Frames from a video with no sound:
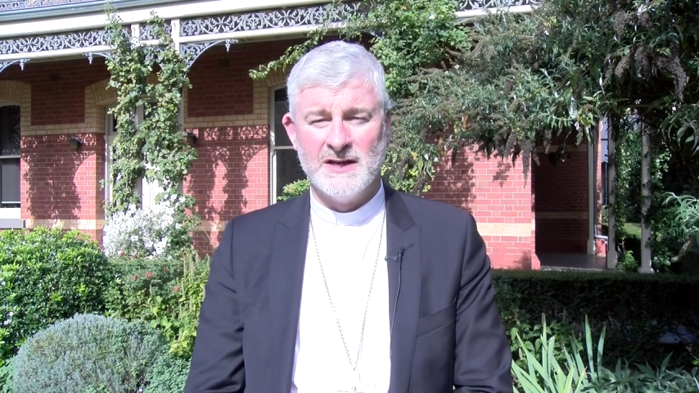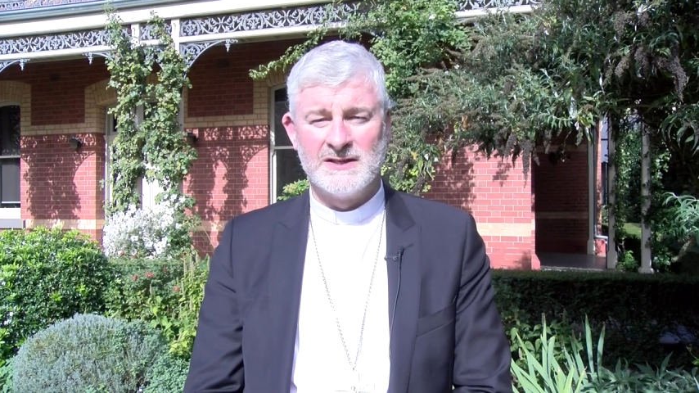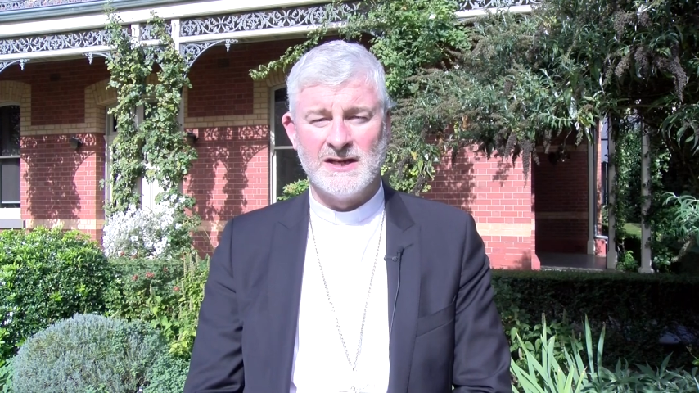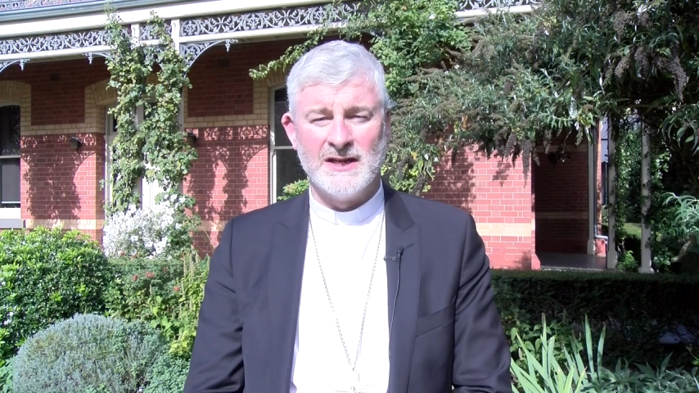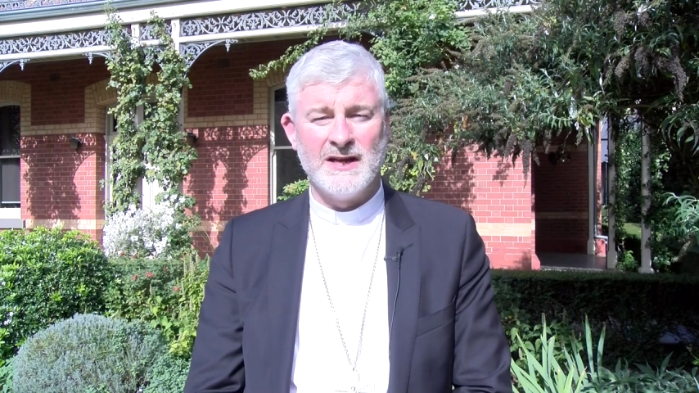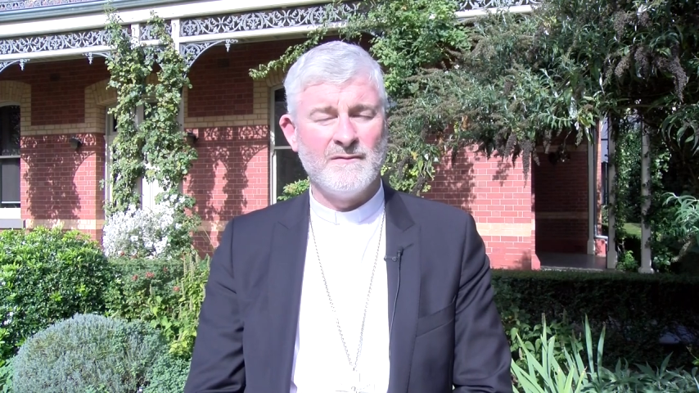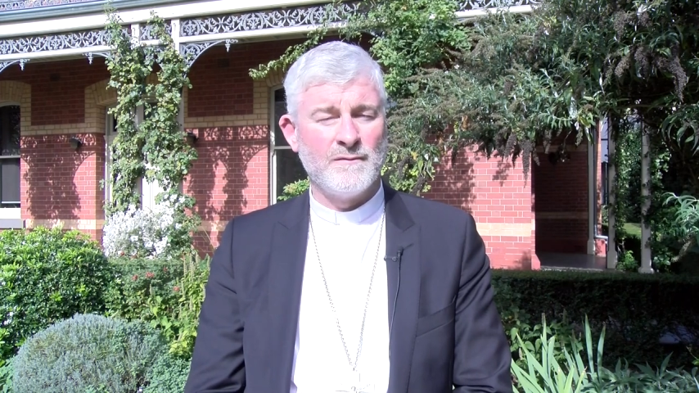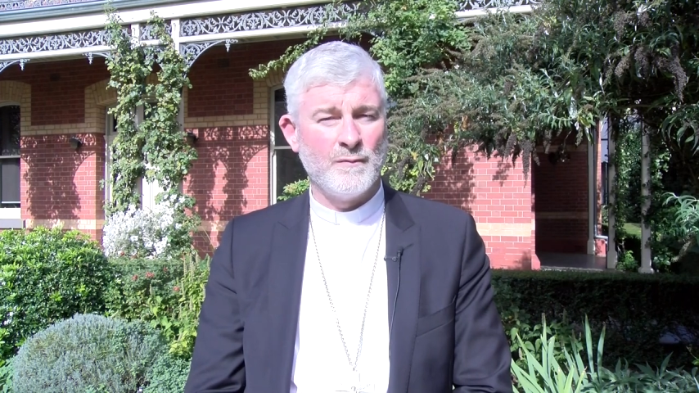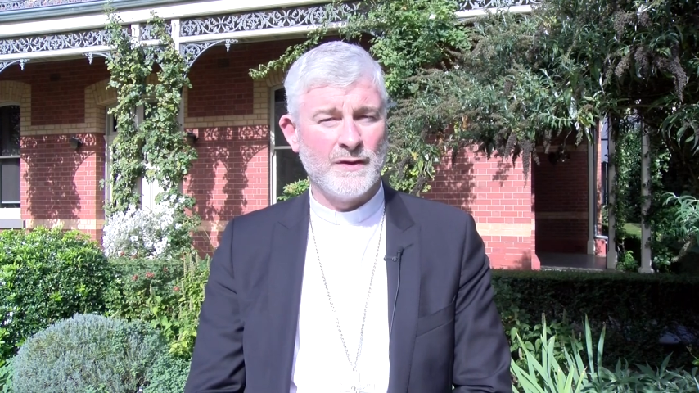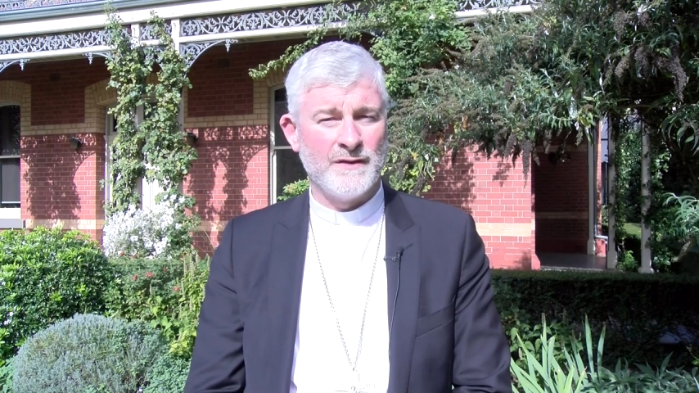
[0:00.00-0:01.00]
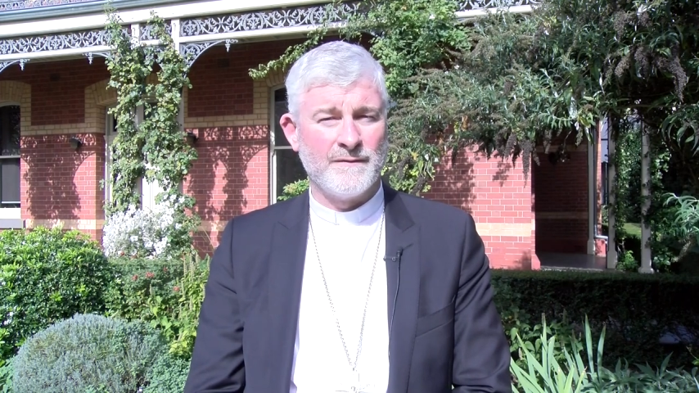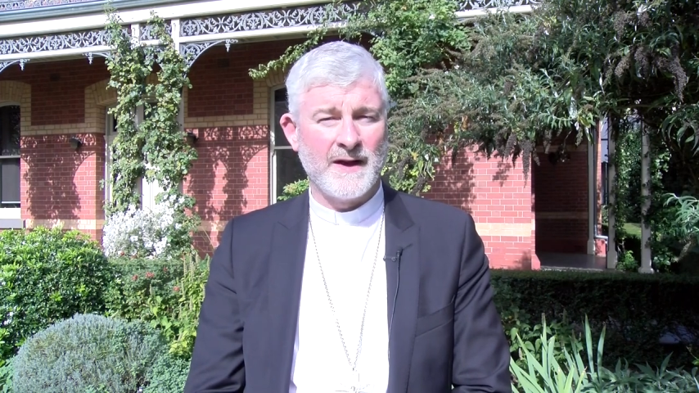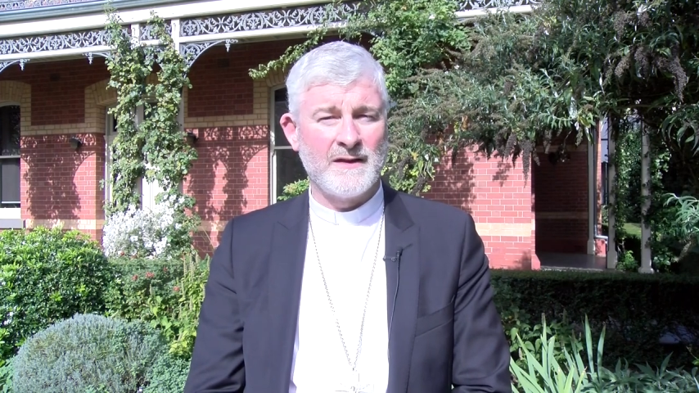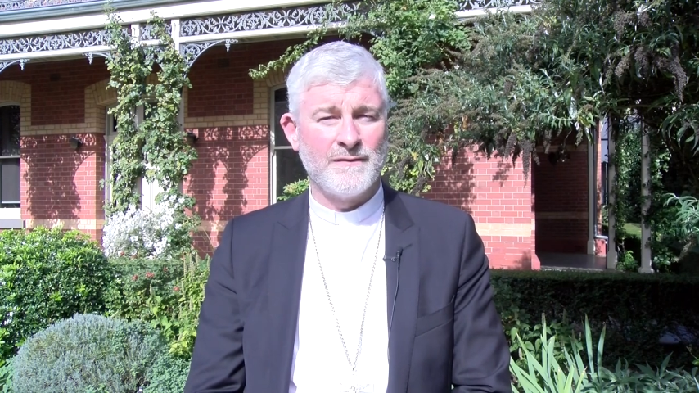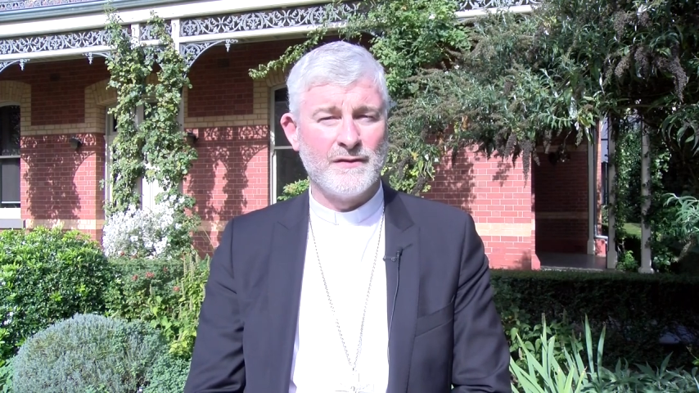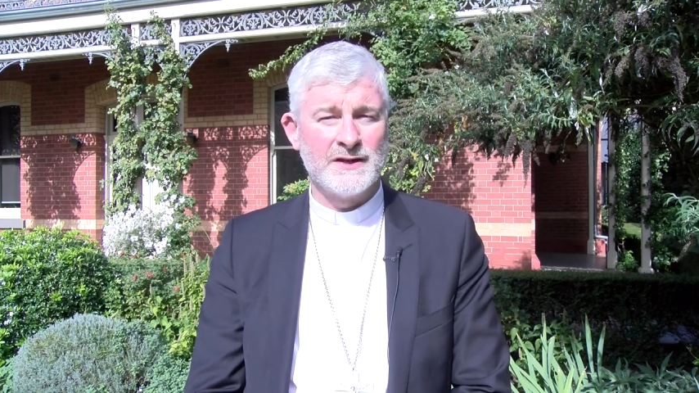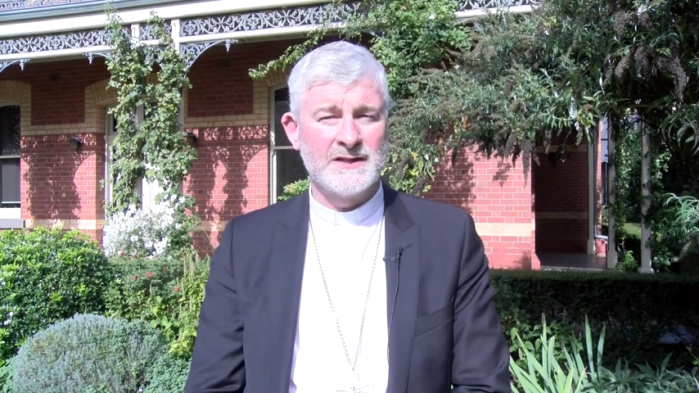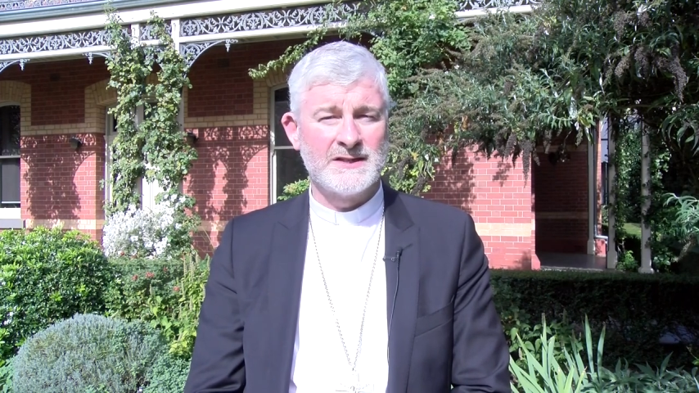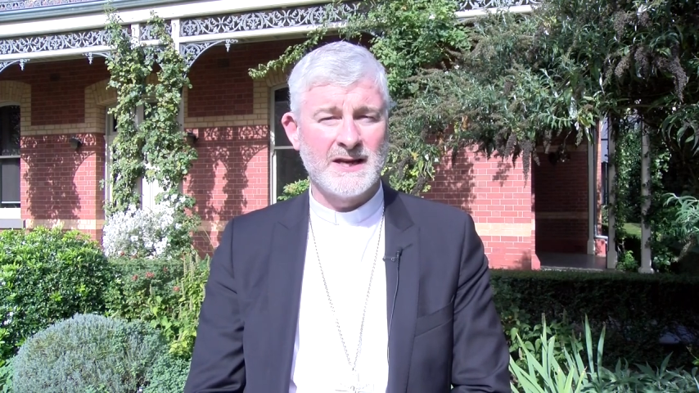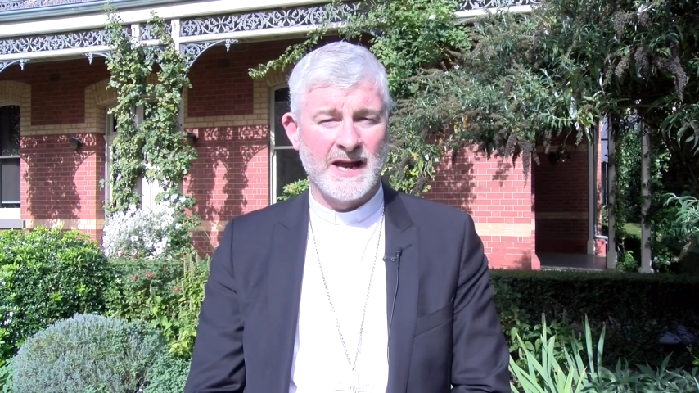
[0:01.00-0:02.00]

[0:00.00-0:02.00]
to live with the faithfulness